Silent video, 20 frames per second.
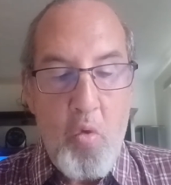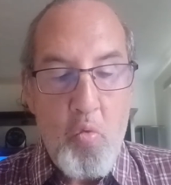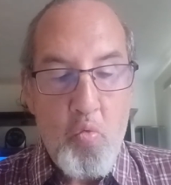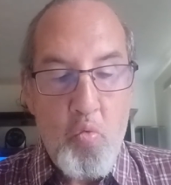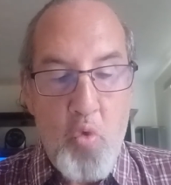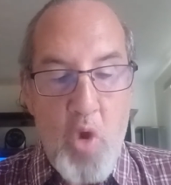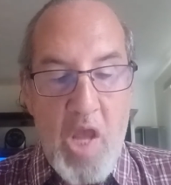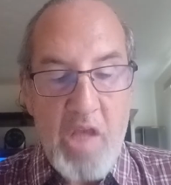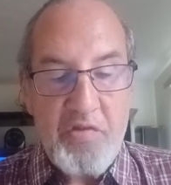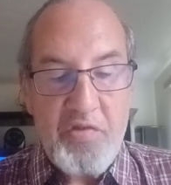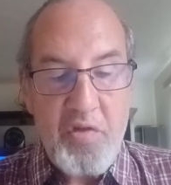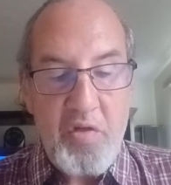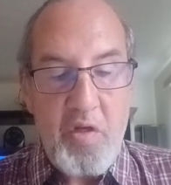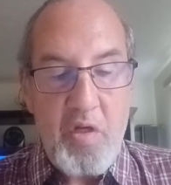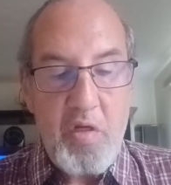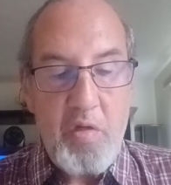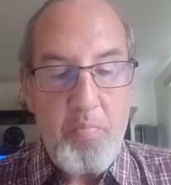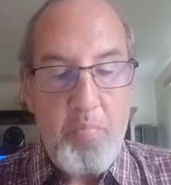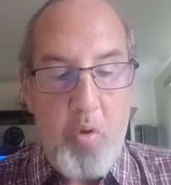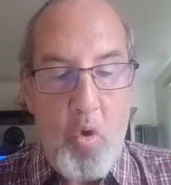
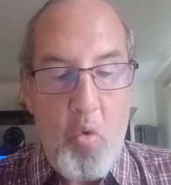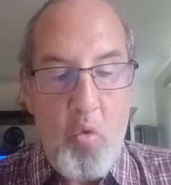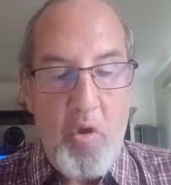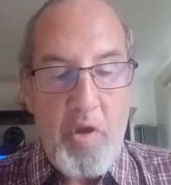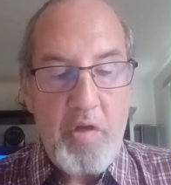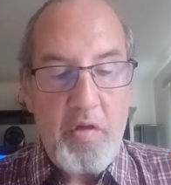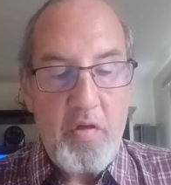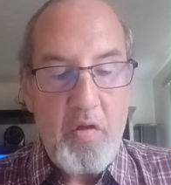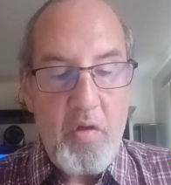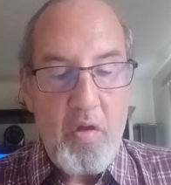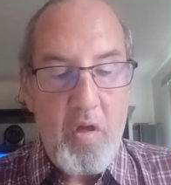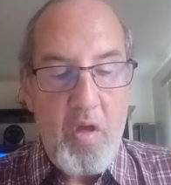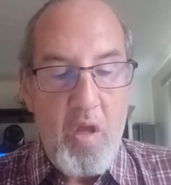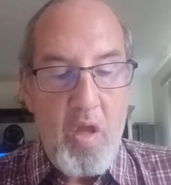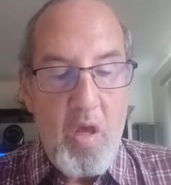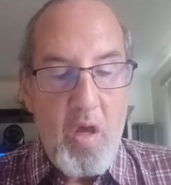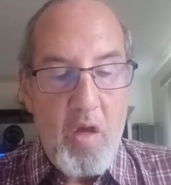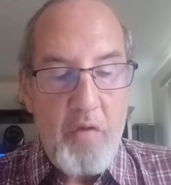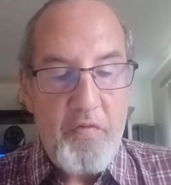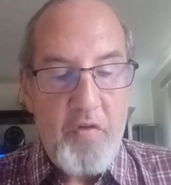resonant point
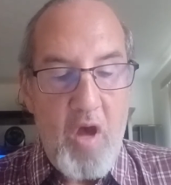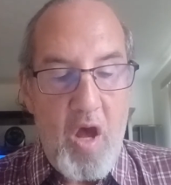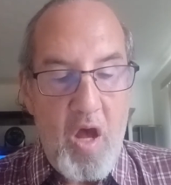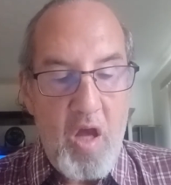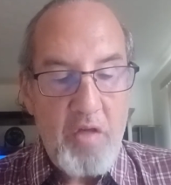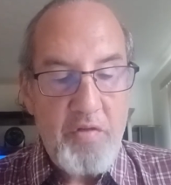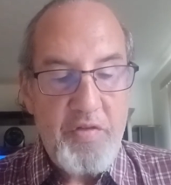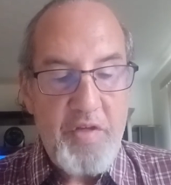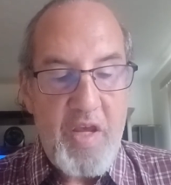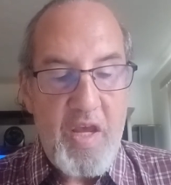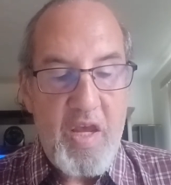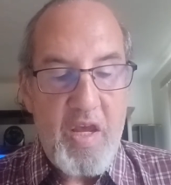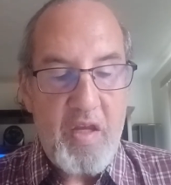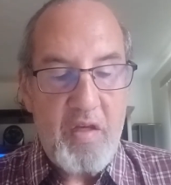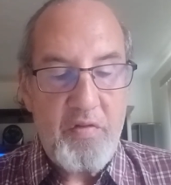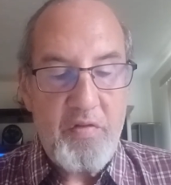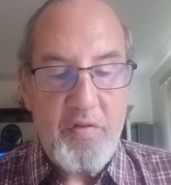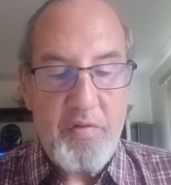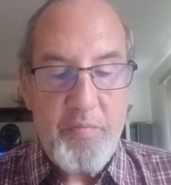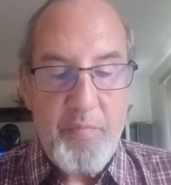of
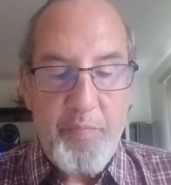contact.